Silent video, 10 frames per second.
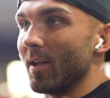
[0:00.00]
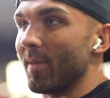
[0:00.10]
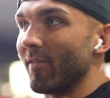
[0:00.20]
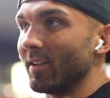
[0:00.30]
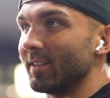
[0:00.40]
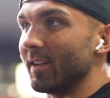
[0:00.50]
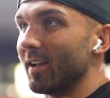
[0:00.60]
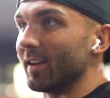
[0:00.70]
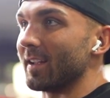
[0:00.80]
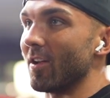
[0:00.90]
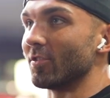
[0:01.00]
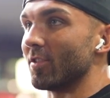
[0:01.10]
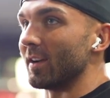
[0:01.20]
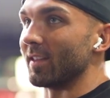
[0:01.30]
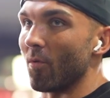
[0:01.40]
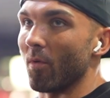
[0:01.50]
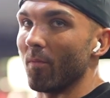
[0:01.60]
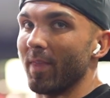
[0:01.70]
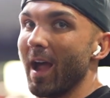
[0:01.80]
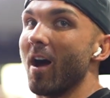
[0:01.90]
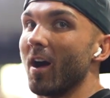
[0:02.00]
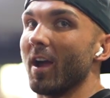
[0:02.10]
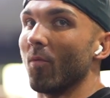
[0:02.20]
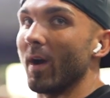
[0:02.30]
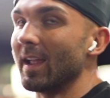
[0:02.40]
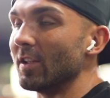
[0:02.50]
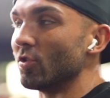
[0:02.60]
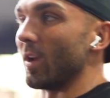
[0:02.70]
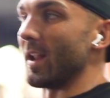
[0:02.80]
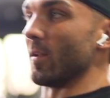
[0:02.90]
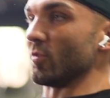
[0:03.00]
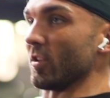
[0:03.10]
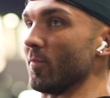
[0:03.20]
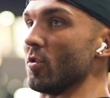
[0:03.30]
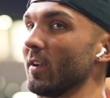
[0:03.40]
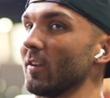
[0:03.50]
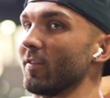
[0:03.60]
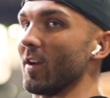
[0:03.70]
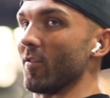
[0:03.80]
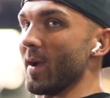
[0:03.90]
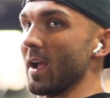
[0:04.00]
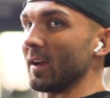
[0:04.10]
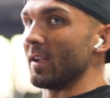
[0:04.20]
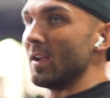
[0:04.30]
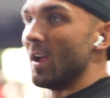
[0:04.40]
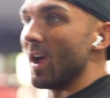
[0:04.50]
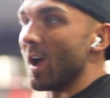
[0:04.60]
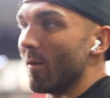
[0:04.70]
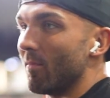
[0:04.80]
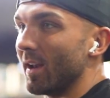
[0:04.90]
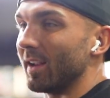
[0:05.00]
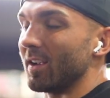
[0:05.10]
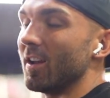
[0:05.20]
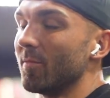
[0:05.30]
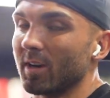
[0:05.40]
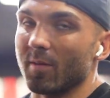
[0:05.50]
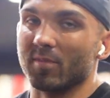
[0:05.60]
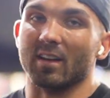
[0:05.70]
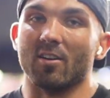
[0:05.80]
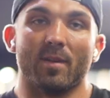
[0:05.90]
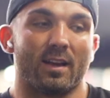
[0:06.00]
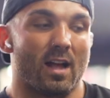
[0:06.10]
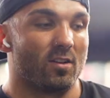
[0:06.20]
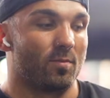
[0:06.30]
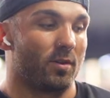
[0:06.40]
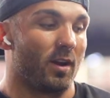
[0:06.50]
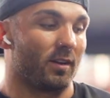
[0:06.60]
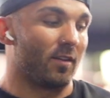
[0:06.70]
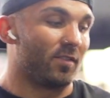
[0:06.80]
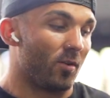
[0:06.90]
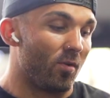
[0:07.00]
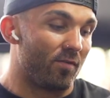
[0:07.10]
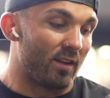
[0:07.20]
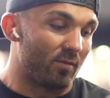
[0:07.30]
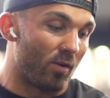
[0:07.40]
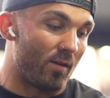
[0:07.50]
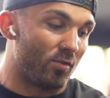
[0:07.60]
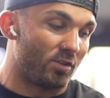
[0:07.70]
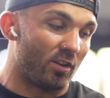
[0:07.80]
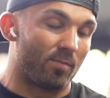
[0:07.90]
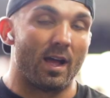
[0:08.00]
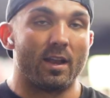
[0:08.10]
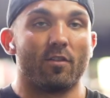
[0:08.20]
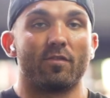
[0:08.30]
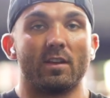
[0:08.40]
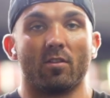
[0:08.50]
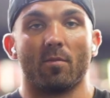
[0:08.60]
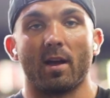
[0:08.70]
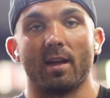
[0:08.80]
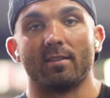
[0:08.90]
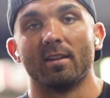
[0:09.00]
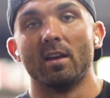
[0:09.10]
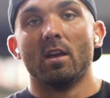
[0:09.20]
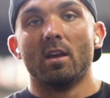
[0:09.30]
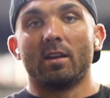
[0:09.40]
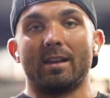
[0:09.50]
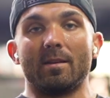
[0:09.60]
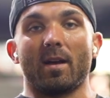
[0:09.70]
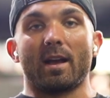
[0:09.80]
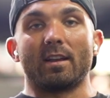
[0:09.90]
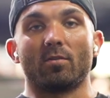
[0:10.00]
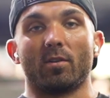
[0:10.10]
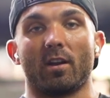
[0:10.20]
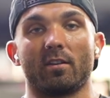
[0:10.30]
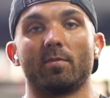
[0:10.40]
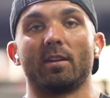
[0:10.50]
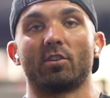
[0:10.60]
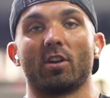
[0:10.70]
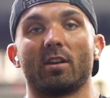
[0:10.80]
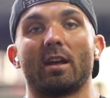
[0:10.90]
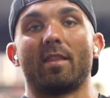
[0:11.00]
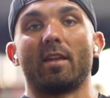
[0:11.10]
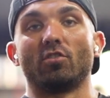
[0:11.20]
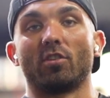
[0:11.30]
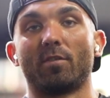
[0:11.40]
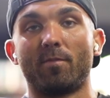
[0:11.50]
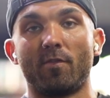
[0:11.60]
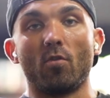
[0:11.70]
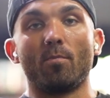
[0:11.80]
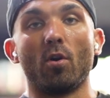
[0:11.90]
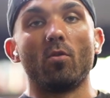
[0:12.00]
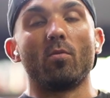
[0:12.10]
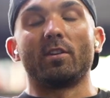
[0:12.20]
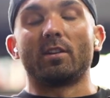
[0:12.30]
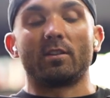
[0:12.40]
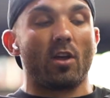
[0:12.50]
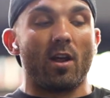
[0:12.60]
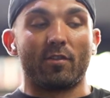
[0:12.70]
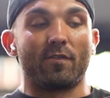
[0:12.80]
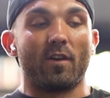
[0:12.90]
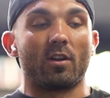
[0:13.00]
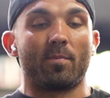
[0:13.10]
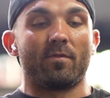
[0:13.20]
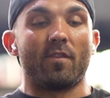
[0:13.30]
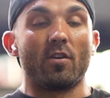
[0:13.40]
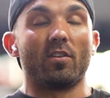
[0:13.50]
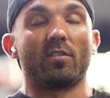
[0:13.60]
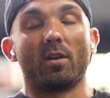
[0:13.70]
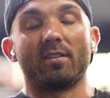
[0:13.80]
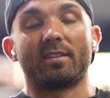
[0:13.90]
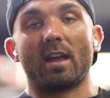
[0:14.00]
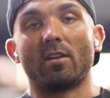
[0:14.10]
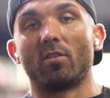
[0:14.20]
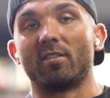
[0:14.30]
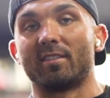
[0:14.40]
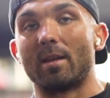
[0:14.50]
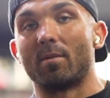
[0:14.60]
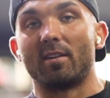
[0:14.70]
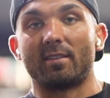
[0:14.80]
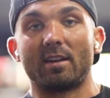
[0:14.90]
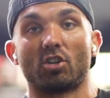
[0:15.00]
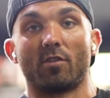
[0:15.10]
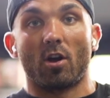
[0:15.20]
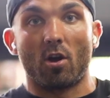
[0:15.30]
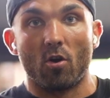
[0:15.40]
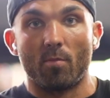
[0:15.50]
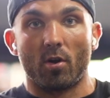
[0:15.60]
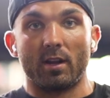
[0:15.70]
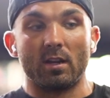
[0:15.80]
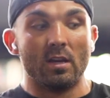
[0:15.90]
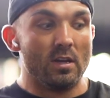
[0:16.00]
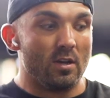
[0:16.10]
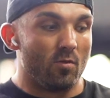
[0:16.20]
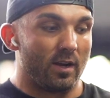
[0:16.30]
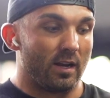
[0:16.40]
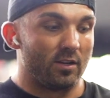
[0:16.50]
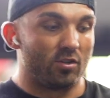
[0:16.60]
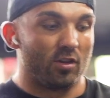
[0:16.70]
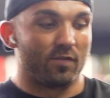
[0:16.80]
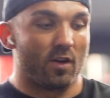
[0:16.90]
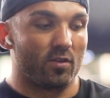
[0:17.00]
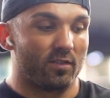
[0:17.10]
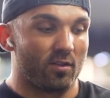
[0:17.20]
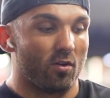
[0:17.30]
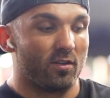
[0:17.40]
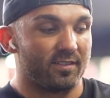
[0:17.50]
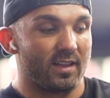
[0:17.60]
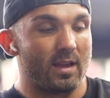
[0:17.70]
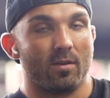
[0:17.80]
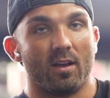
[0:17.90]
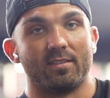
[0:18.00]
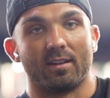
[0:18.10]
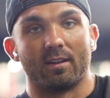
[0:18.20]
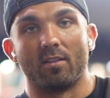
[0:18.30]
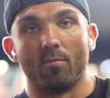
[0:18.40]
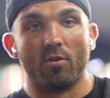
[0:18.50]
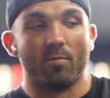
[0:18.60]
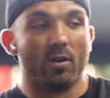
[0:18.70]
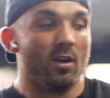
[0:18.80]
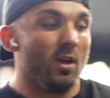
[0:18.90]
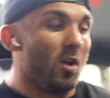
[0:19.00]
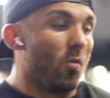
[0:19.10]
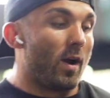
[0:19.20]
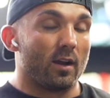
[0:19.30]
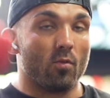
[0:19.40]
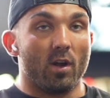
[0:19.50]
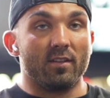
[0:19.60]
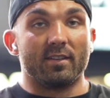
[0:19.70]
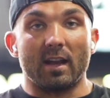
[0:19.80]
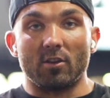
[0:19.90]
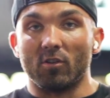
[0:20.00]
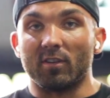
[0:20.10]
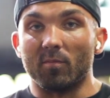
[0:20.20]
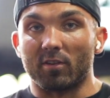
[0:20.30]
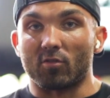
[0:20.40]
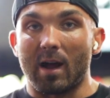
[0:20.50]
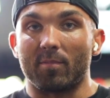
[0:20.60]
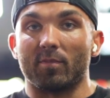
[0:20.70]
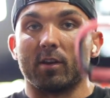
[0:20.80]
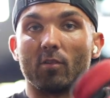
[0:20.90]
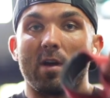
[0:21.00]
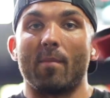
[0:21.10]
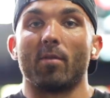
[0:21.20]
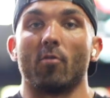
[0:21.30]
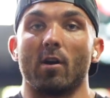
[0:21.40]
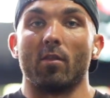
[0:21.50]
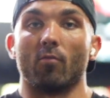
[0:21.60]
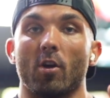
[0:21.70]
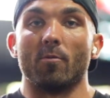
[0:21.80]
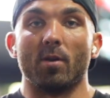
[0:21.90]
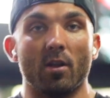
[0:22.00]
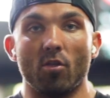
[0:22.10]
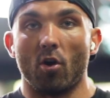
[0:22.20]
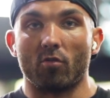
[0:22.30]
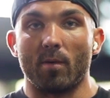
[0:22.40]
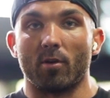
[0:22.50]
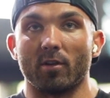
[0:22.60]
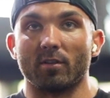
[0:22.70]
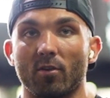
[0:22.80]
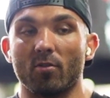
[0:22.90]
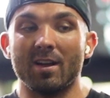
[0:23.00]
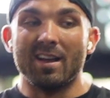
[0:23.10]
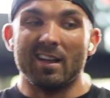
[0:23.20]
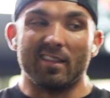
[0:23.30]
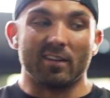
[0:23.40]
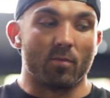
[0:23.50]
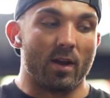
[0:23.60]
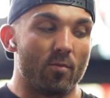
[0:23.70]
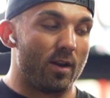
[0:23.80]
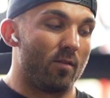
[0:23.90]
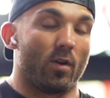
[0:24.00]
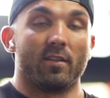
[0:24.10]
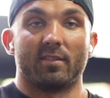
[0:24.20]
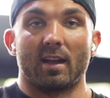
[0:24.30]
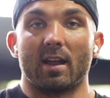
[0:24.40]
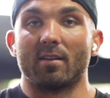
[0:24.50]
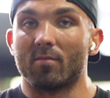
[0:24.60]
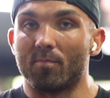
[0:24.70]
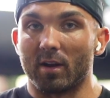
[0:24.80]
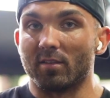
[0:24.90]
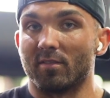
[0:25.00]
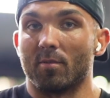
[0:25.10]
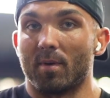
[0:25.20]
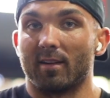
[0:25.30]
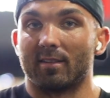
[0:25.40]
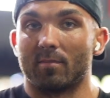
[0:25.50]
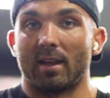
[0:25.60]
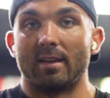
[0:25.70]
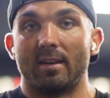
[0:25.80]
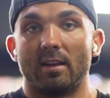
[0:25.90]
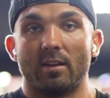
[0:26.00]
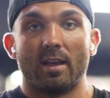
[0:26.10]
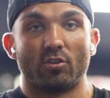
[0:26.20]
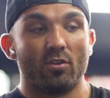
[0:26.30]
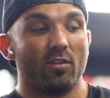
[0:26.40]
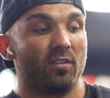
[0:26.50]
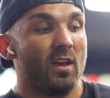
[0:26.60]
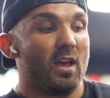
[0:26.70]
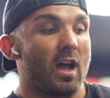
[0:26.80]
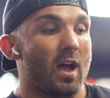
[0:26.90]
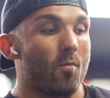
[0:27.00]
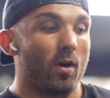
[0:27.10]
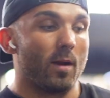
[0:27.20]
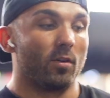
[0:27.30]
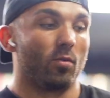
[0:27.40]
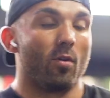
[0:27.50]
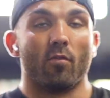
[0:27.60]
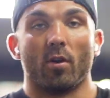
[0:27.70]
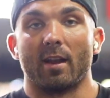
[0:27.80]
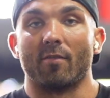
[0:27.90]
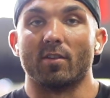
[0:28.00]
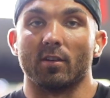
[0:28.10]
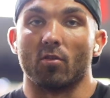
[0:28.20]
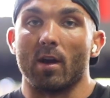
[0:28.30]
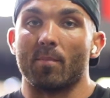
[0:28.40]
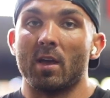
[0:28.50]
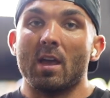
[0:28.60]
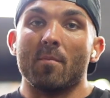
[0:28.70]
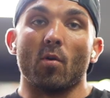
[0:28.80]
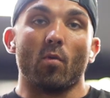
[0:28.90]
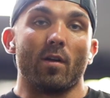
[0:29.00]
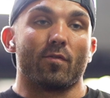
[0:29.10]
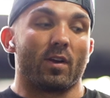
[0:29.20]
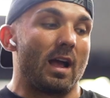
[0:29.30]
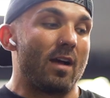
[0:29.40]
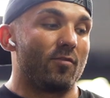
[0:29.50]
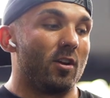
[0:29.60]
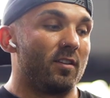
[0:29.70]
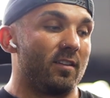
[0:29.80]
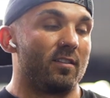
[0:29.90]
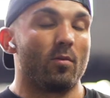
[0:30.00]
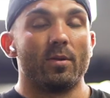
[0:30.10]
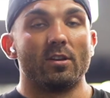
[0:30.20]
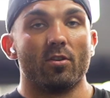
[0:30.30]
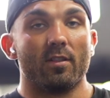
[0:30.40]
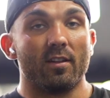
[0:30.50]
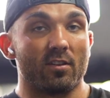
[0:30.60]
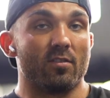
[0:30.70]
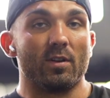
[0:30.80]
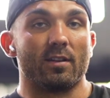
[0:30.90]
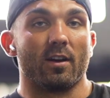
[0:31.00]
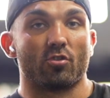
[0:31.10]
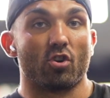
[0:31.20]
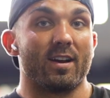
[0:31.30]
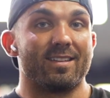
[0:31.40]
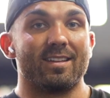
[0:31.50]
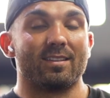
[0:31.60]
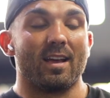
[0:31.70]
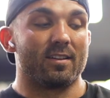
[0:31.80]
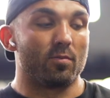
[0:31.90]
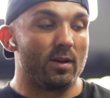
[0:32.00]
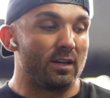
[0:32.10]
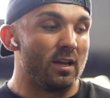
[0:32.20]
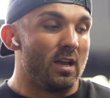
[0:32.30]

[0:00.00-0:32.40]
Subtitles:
up having to counteract that higher weight, is you'll end up just moving further back, and it kind of becomes a little bit counterproductive. So with this, we're able to just plant our feet on the pads, lean back into a nice position, and then just full pull. We don't have to focus once again on stabilization of our whole body. We can literally just focus on stabilizing the movement. We're going to once again use some straps. We're going to wrap them around the rope, not grip on at all. This way, once again, because of the bicep tendon issues, we're able to avoid having to grip. But one thing I have noticed since we've been doing this, because we tried this last week,